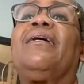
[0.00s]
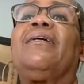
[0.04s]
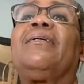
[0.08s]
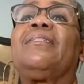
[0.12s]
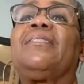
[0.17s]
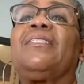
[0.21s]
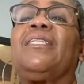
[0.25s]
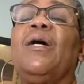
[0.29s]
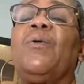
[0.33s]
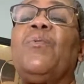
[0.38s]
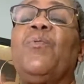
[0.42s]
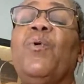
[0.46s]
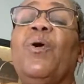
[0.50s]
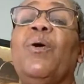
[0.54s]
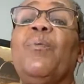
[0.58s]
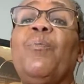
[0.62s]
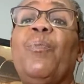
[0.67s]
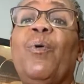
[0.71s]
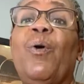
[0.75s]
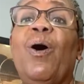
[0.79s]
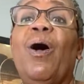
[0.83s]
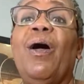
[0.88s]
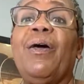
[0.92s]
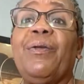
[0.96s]
someone
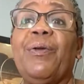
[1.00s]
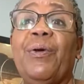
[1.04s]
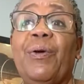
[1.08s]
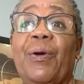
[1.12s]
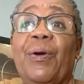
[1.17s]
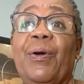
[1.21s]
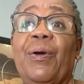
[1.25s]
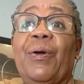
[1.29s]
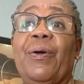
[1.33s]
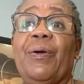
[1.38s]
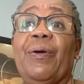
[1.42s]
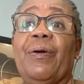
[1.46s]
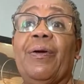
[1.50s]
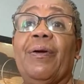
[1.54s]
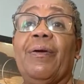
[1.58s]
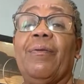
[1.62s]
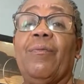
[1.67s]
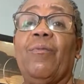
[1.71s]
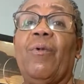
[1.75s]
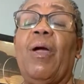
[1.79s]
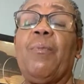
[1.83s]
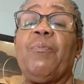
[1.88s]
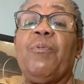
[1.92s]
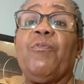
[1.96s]
bought her
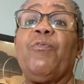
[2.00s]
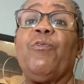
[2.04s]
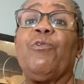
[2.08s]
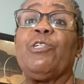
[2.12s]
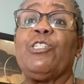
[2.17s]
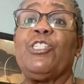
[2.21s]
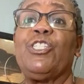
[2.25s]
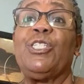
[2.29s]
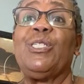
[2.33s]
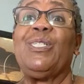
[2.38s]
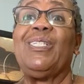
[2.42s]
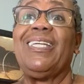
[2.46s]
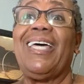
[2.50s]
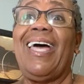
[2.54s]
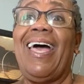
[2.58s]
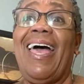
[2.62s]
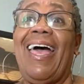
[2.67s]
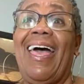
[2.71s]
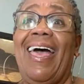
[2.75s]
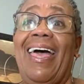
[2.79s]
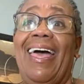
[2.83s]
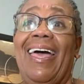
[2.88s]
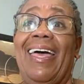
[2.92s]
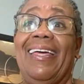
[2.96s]
right before she
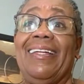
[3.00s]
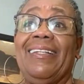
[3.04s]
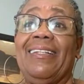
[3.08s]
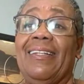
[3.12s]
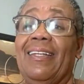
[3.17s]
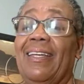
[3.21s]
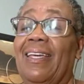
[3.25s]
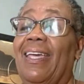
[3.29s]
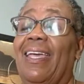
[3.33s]
died.